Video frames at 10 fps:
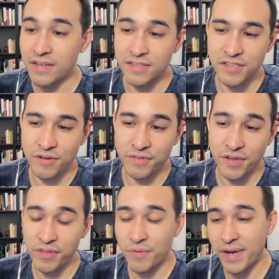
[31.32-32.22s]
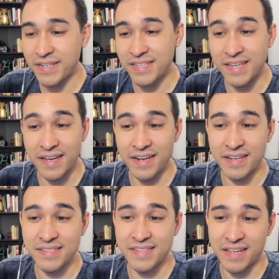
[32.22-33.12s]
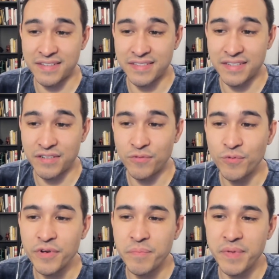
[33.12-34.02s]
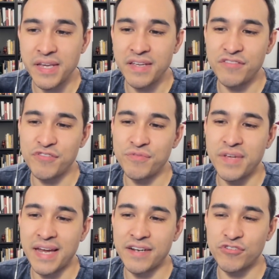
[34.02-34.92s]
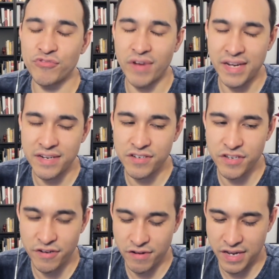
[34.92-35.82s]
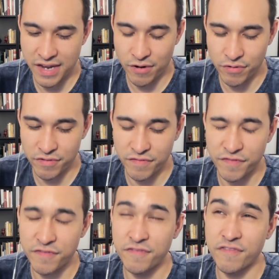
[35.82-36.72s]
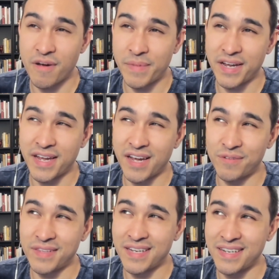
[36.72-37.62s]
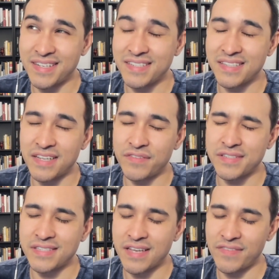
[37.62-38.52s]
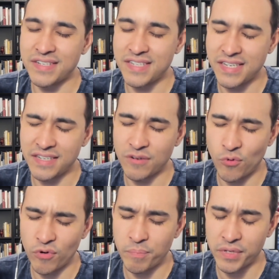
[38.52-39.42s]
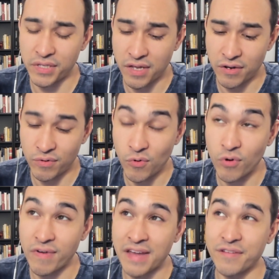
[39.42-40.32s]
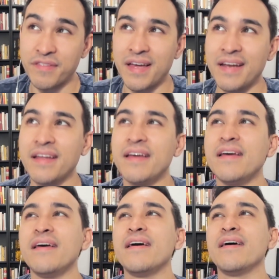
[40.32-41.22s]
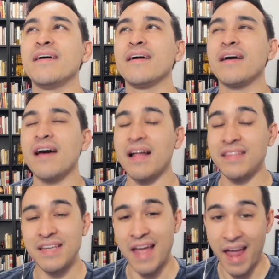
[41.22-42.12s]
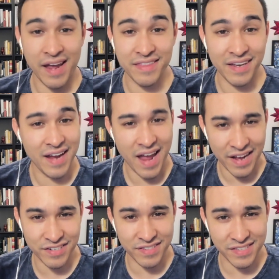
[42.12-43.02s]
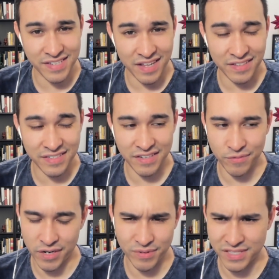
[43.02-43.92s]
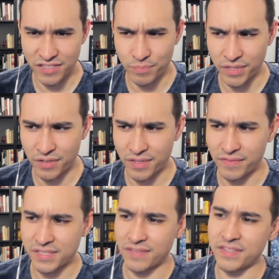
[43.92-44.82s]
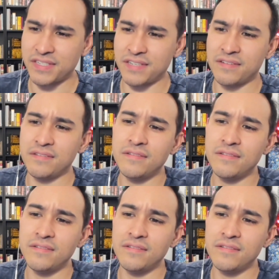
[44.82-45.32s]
So the only way to get a Salandit would be to get it traded to your account from an account that is level 17 or below, or rather that got the egg that hatched the Salandit when it was still below level 17.